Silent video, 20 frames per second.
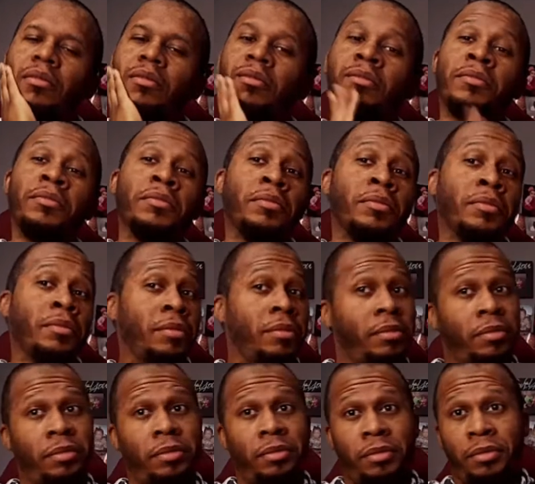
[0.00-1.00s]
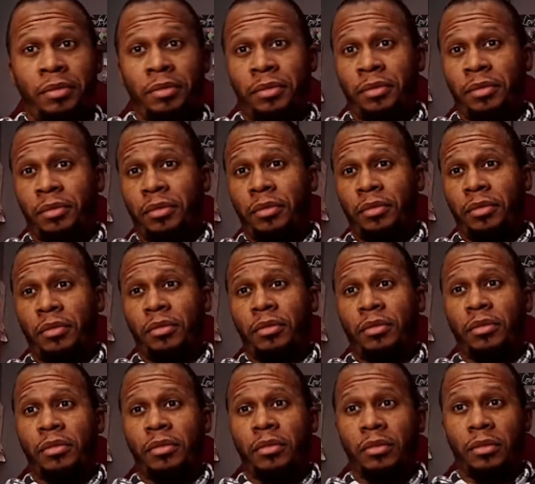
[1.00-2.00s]

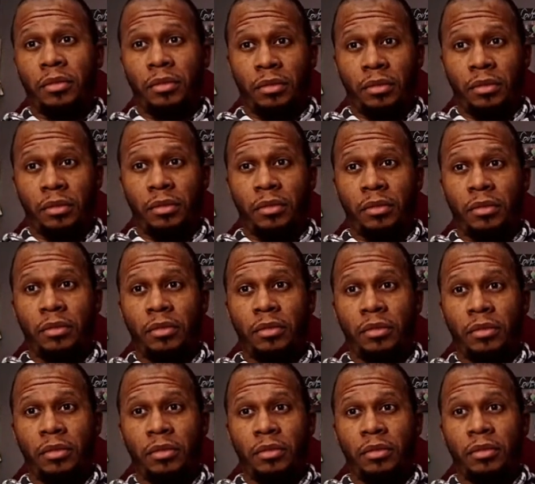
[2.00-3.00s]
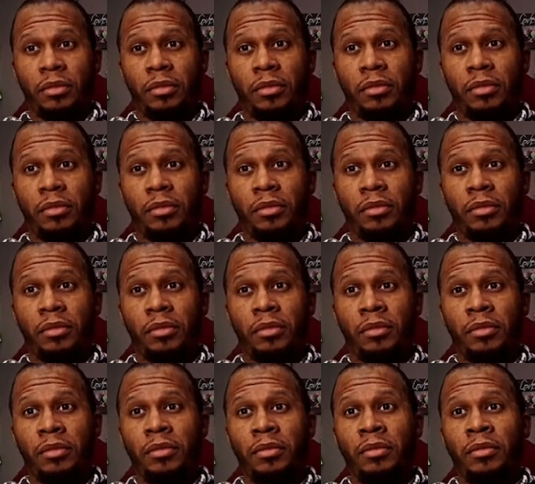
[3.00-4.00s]
(silence)